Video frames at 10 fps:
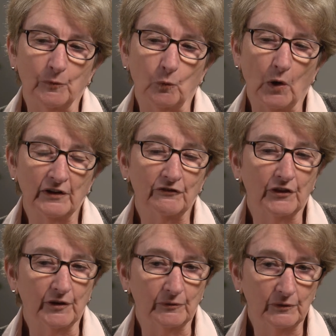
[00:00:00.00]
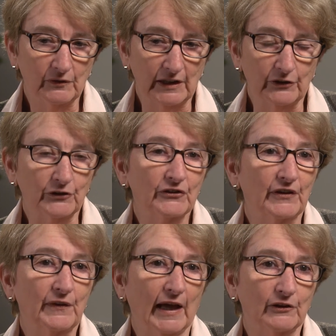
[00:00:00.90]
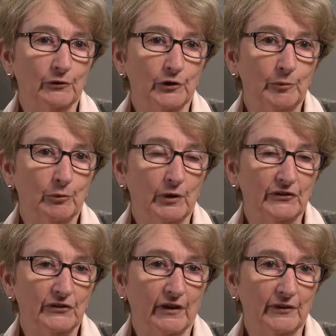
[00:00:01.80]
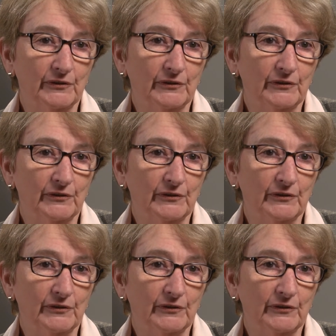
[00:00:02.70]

One of the leaders in that group was